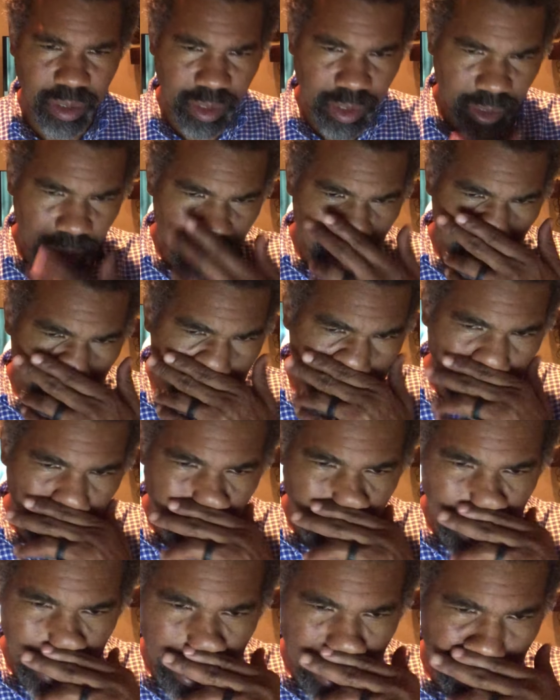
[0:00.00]
the other
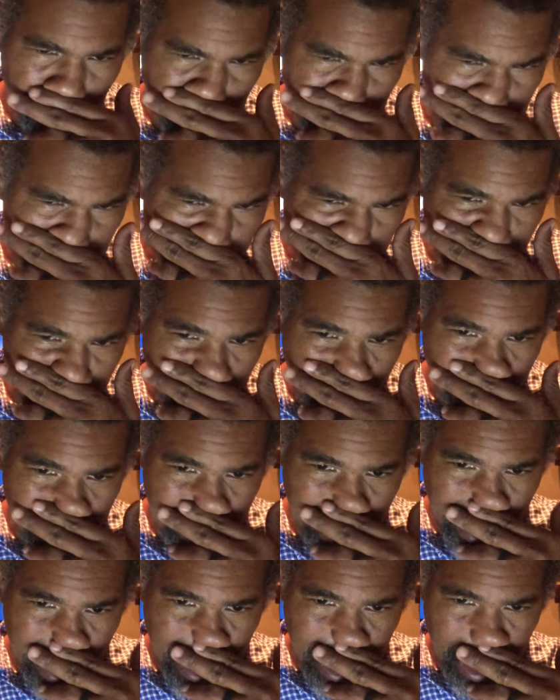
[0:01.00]
part is
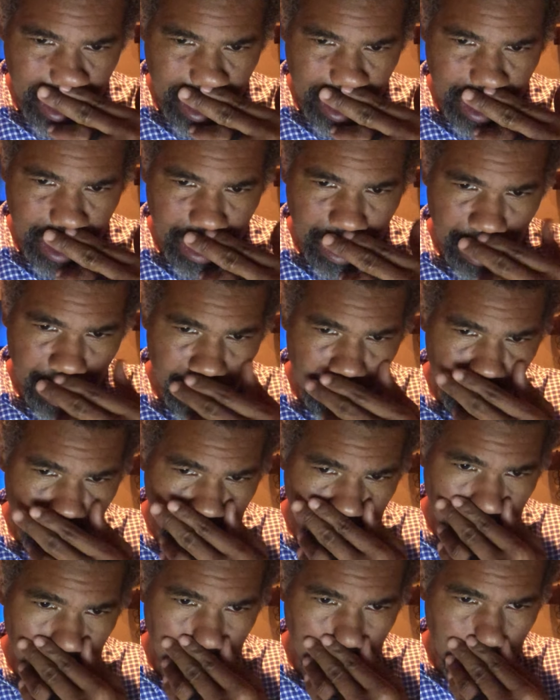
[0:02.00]
that
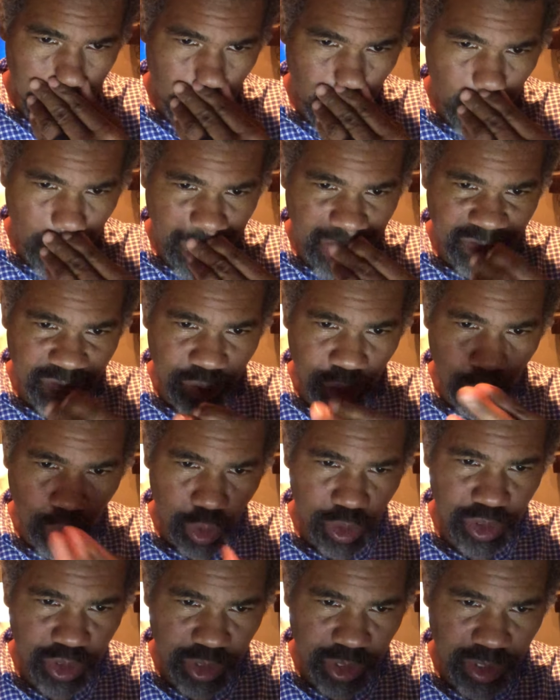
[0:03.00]
you have
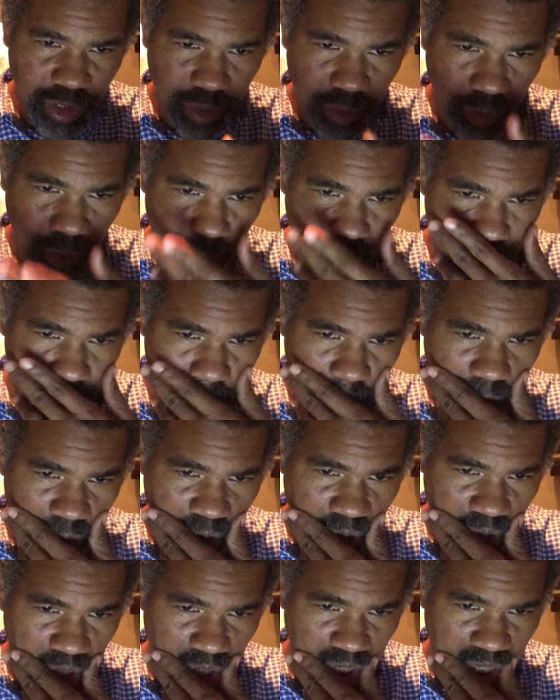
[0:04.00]
your genogram
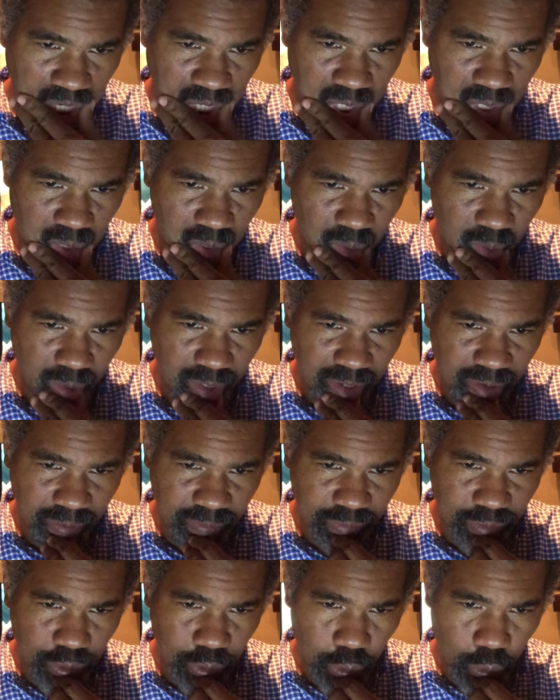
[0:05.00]
work and you
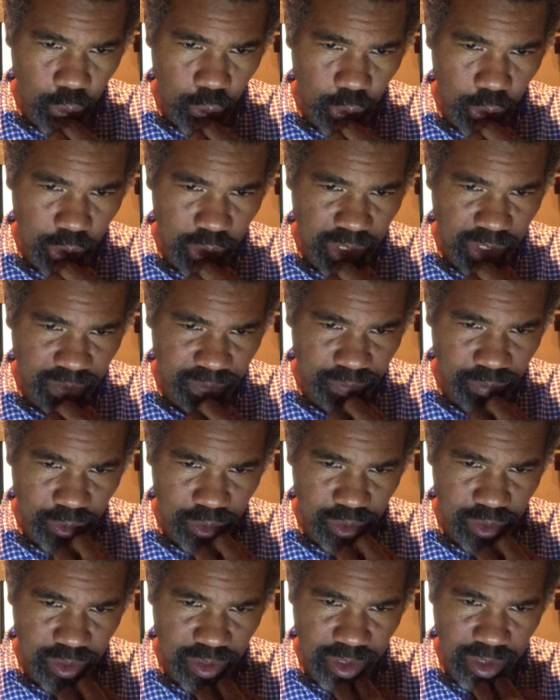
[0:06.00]
have your
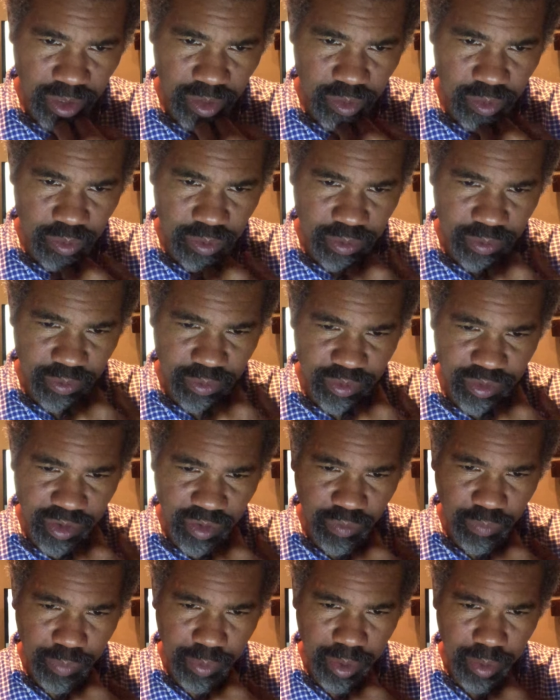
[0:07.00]
diversity and use of
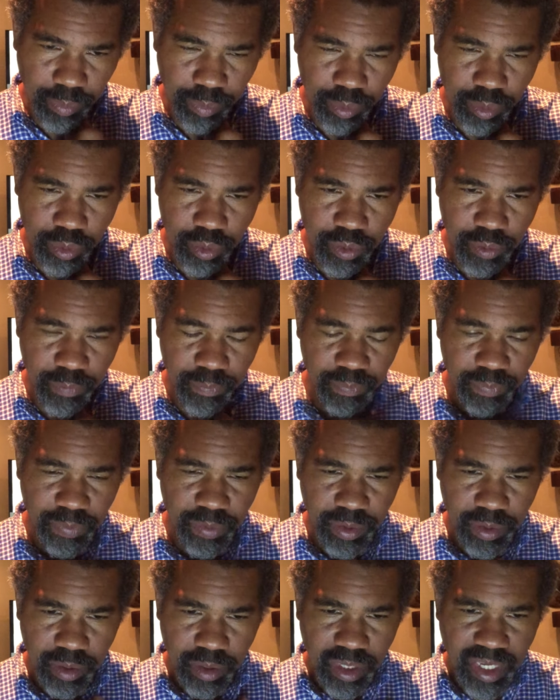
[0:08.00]
self papers.
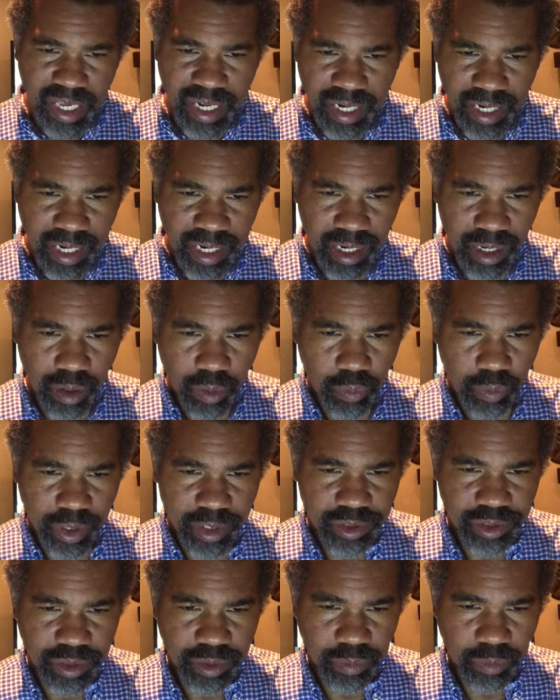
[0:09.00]
And I got a
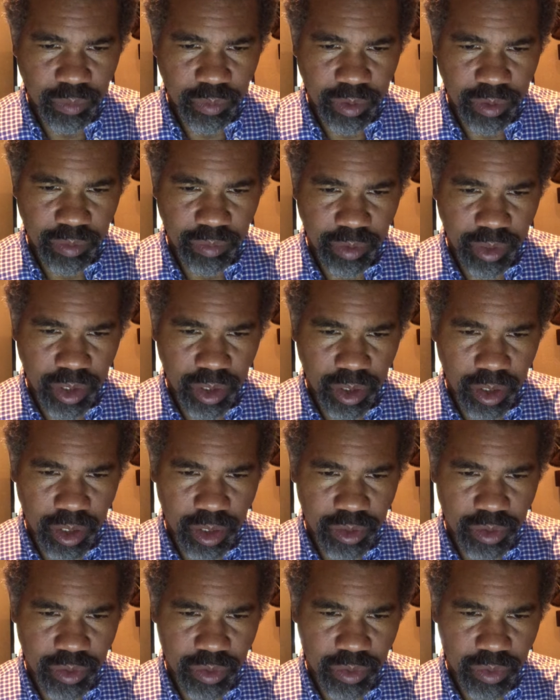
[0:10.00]
question with
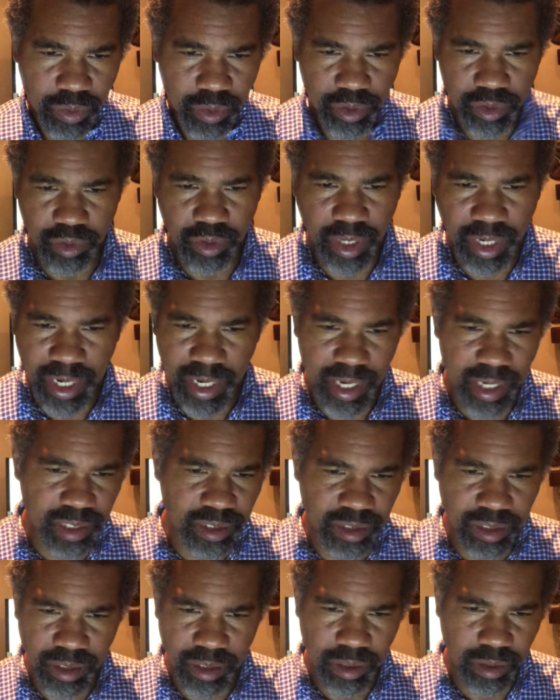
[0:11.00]
regard to the triad
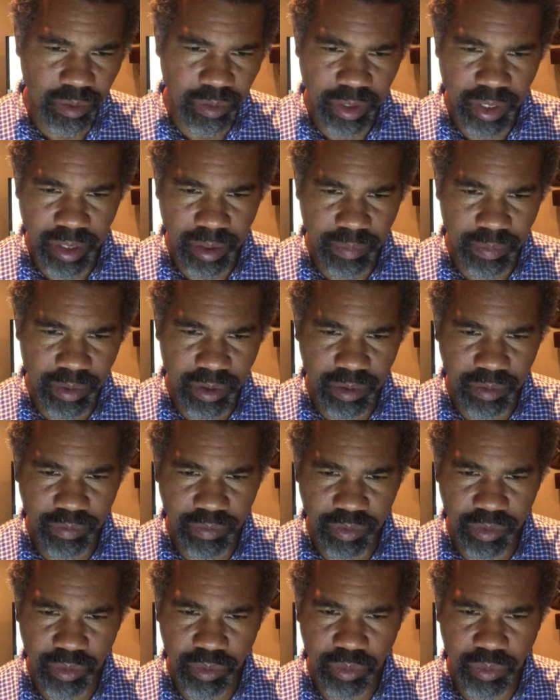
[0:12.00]
genogram
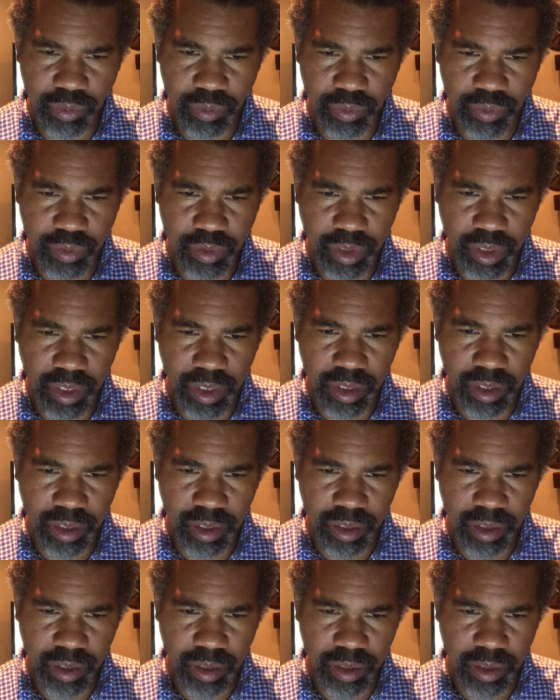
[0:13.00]
interviews
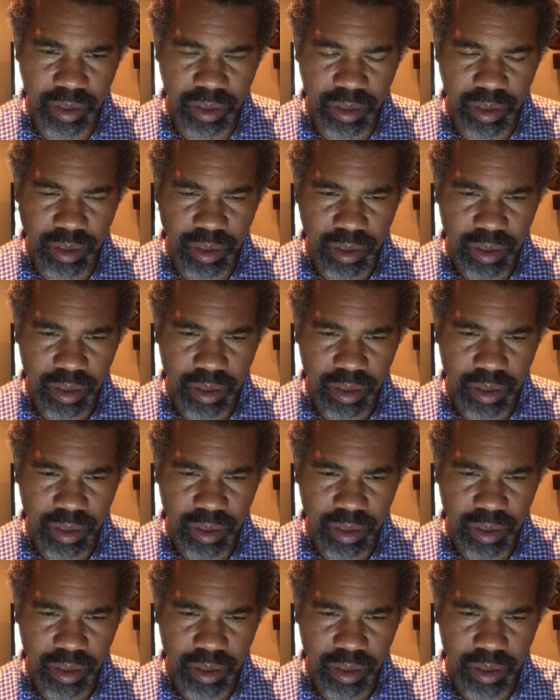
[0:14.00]
and